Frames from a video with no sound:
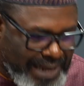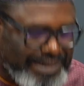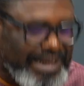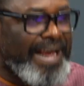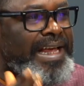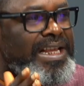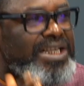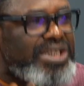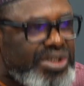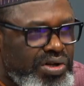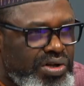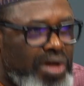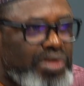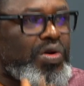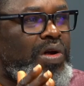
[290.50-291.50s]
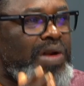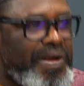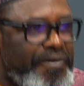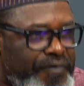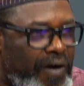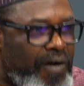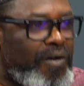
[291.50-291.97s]
is not only
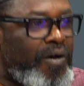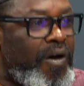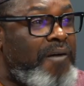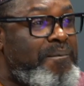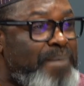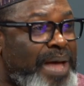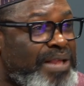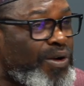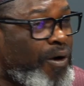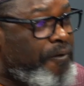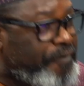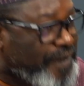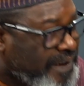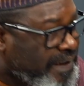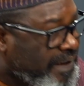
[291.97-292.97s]
for government offices.